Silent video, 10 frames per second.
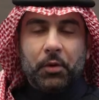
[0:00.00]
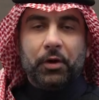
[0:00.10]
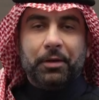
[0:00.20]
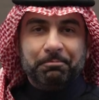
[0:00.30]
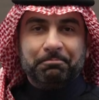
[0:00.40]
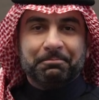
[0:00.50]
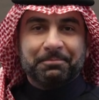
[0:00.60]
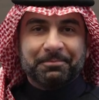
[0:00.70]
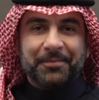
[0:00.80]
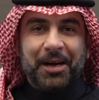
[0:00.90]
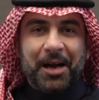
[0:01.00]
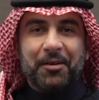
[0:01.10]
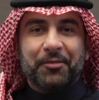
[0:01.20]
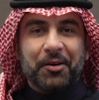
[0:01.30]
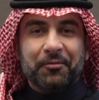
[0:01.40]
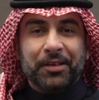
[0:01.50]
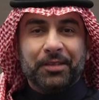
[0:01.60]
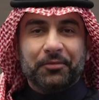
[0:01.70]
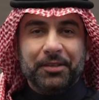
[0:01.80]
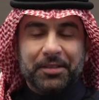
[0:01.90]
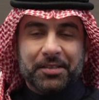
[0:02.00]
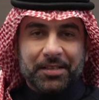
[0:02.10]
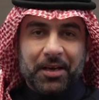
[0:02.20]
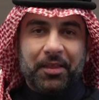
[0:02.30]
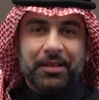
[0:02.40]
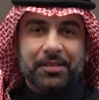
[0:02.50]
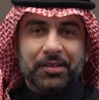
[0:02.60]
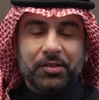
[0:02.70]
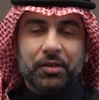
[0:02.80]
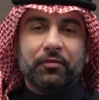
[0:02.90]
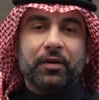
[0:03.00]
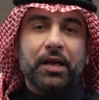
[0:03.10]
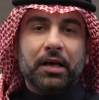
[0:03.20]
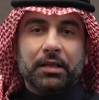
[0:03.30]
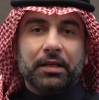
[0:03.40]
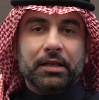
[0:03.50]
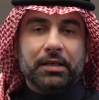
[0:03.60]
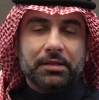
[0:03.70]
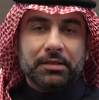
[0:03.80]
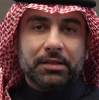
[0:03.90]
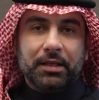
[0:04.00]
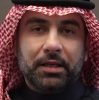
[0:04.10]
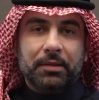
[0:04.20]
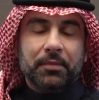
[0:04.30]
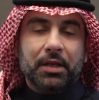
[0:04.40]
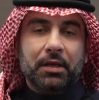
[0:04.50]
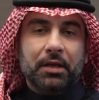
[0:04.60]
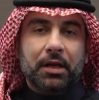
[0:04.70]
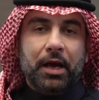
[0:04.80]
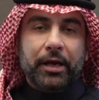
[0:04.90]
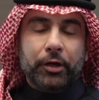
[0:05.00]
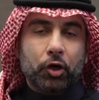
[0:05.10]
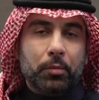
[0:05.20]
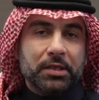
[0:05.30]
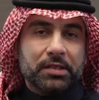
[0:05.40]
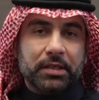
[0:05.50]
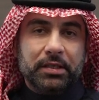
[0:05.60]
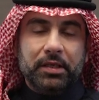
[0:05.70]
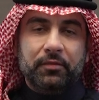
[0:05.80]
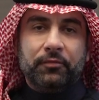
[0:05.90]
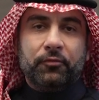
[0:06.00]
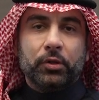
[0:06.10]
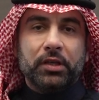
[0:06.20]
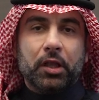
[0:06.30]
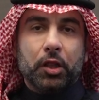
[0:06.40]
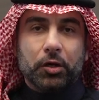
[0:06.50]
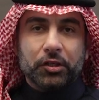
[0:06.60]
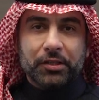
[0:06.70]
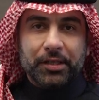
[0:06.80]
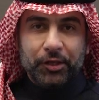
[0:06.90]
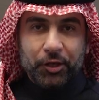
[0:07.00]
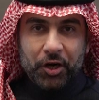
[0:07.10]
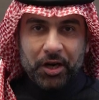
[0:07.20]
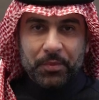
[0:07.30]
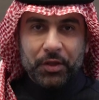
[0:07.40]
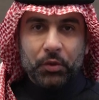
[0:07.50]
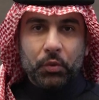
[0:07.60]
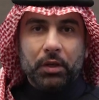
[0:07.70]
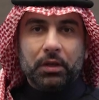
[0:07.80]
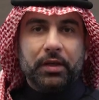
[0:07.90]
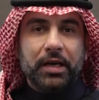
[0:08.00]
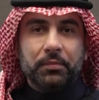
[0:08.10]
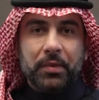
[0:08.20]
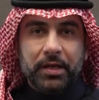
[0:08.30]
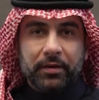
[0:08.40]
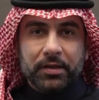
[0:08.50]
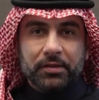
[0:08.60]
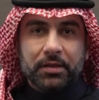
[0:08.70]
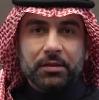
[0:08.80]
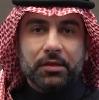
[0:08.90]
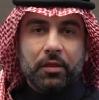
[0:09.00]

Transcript: Well, I have a conflict of interest. I think the city of Riyadh is a global city, 40th largest city economy in the world, 8 million residents,